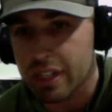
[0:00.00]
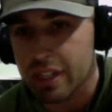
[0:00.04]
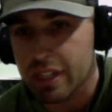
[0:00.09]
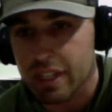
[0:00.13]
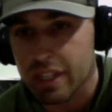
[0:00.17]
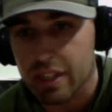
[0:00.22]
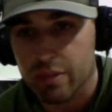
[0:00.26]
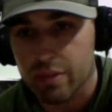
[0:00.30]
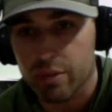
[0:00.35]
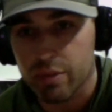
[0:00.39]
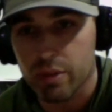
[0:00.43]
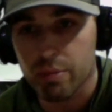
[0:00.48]

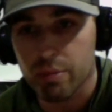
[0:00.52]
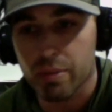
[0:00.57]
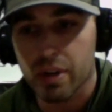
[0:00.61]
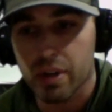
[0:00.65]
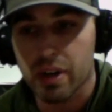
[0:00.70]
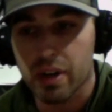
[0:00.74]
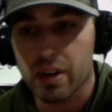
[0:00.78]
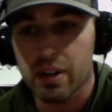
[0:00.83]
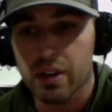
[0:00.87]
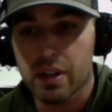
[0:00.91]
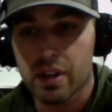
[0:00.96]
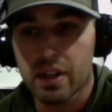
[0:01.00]
league
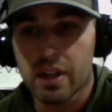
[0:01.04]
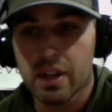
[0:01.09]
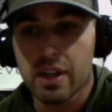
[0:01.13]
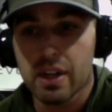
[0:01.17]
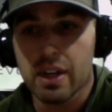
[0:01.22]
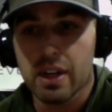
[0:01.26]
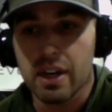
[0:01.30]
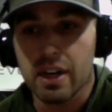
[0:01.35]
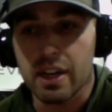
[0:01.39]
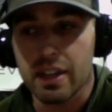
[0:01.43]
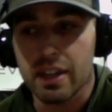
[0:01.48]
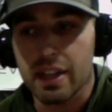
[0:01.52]
football.
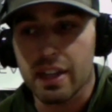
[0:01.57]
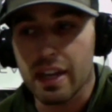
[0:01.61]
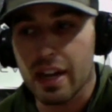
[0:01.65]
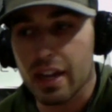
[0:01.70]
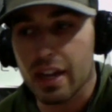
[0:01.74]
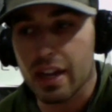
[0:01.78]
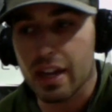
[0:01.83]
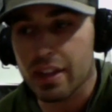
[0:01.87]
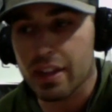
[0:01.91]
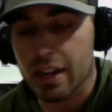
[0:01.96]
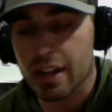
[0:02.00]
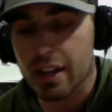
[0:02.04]
And then I
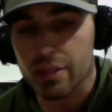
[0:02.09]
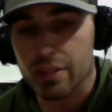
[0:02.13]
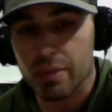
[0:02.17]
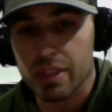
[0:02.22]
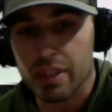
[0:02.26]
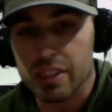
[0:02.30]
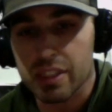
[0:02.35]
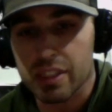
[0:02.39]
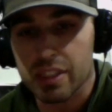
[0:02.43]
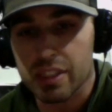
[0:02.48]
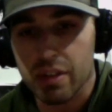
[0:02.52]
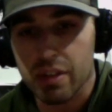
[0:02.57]
thought to
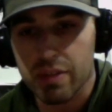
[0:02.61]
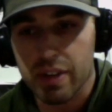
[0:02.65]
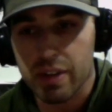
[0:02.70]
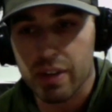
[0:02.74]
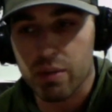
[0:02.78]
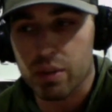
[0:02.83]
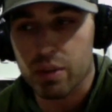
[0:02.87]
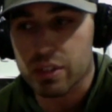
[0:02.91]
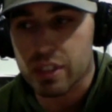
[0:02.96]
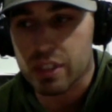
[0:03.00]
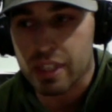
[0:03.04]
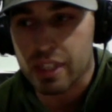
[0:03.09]
myself, hey,
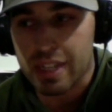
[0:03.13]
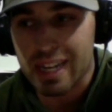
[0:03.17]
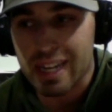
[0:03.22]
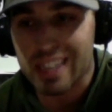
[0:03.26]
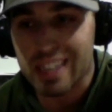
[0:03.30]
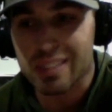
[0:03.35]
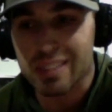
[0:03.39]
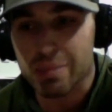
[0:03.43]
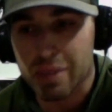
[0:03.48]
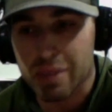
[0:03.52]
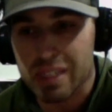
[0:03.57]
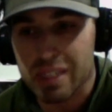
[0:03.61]
what's the
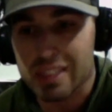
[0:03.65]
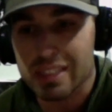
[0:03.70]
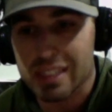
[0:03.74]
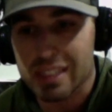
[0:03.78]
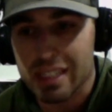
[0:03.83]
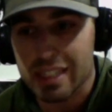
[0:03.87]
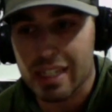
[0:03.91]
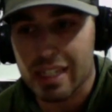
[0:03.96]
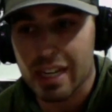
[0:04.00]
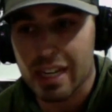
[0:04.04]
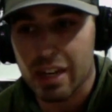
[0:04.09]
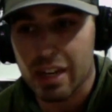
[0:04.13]
next best
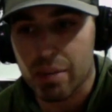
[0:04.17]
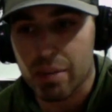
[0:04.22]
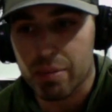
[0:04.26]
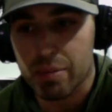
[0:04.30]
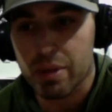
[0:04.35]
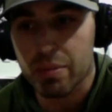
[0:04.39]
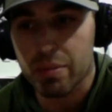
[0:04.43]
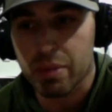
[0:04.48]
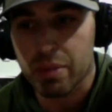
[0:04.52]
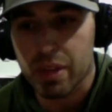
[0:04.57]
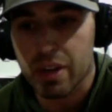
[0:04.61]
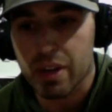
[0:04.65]
thing to help
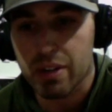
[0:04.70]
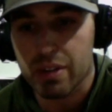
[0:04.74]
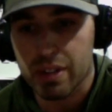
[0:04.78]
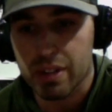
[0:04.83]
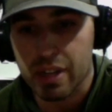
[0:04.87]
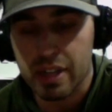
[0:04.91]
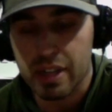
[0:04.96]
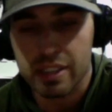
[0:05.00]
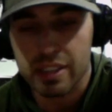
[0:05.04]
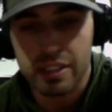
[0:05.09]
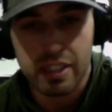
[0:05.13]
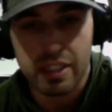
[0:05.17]
people out? And
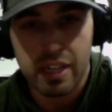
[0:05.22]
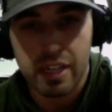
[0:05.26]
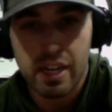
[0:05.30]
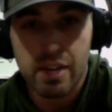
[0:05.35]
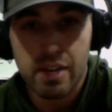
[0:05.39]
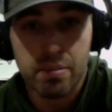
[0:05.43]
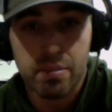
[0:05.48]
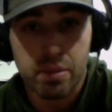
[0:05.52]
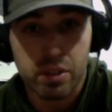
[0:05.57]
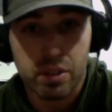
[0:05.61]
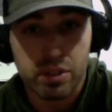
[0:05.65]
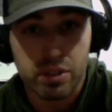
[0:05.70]
I said, hey,
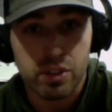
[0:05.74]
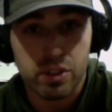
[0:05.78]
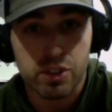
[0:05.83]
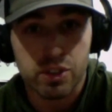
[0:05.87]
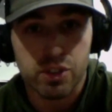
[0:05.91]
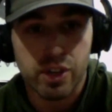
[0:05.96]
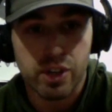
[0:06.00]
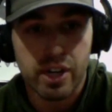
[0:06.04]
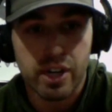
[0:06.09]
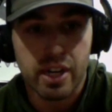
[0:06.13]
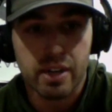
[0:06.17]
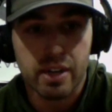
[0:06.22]
personal
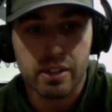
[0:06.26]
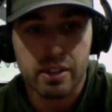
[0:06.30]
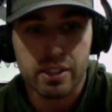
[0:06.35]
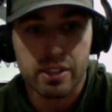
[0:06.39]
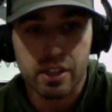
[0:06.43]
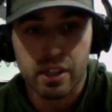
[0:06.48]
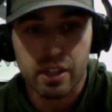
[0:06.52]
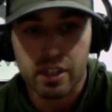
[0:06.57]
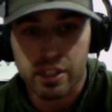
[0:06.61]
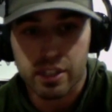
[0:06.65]
training, starting to